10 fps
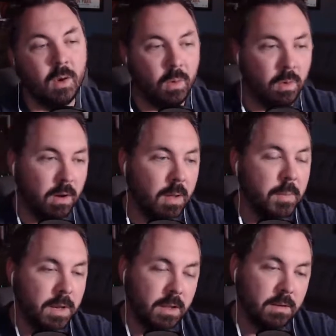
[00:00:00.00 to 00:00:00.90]
or not,
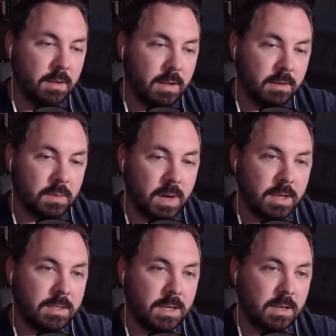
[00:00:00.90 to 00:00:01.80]
but here's what I
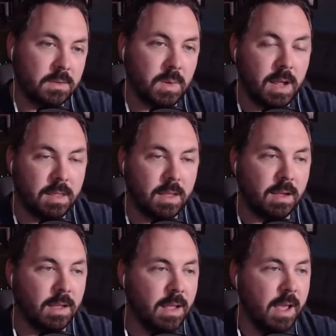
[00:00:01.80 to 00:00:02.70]
see and here's what I think.